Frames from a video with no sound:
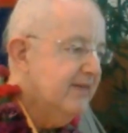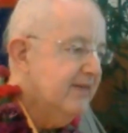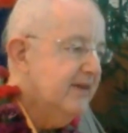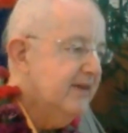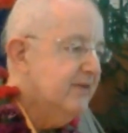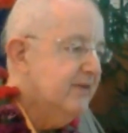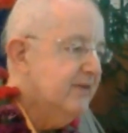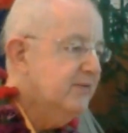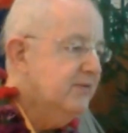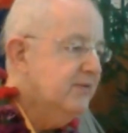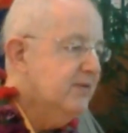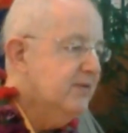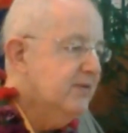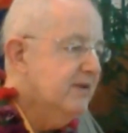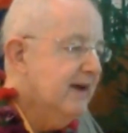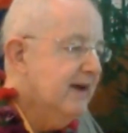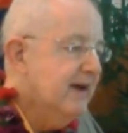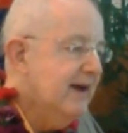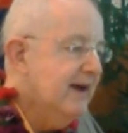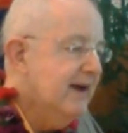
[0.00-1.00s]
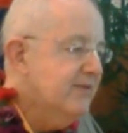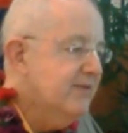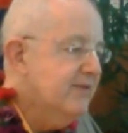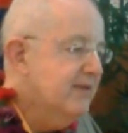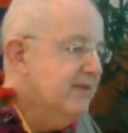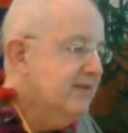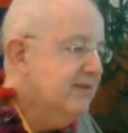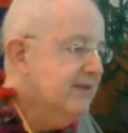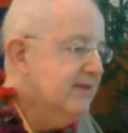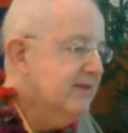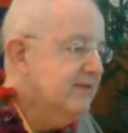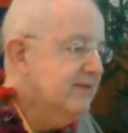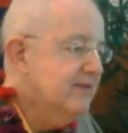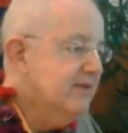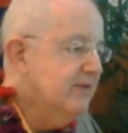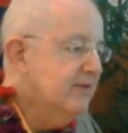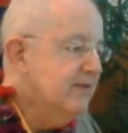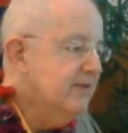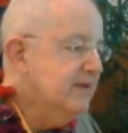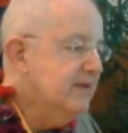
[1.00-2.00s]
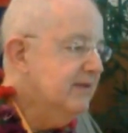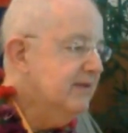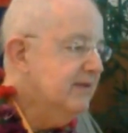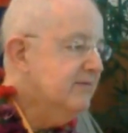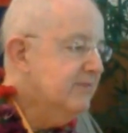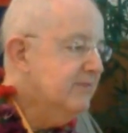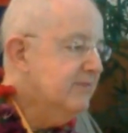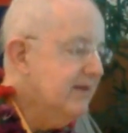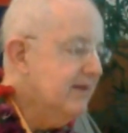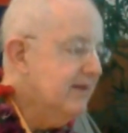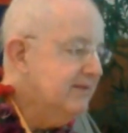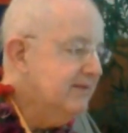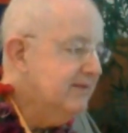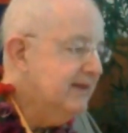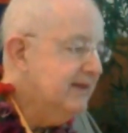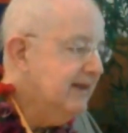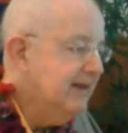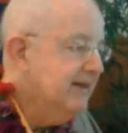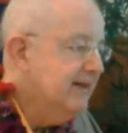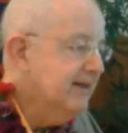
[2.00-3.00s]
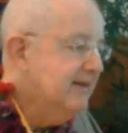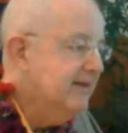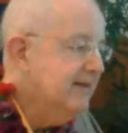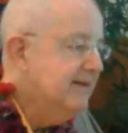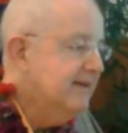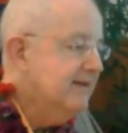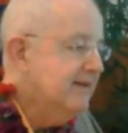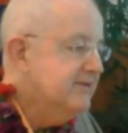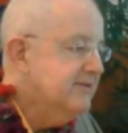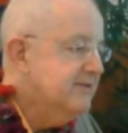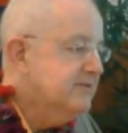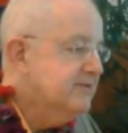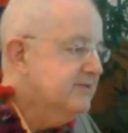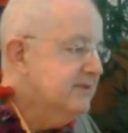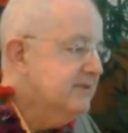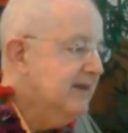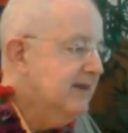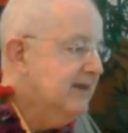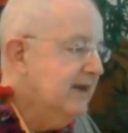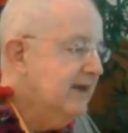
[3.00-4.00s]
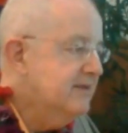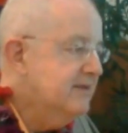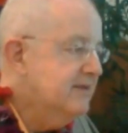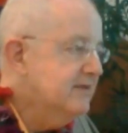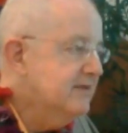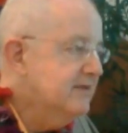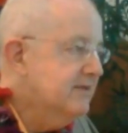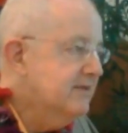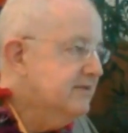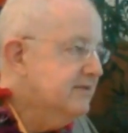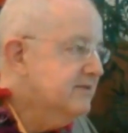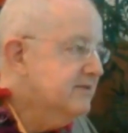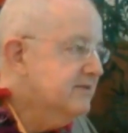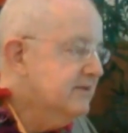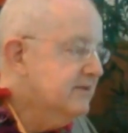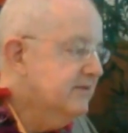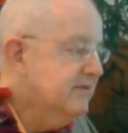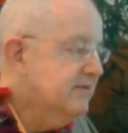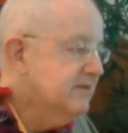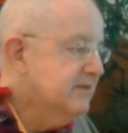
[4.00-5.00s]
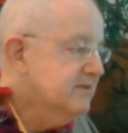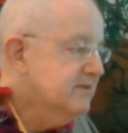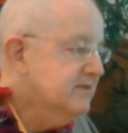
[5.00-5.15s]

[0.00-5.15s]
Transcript: Therefore, I think that the only remedy is to engage in your service.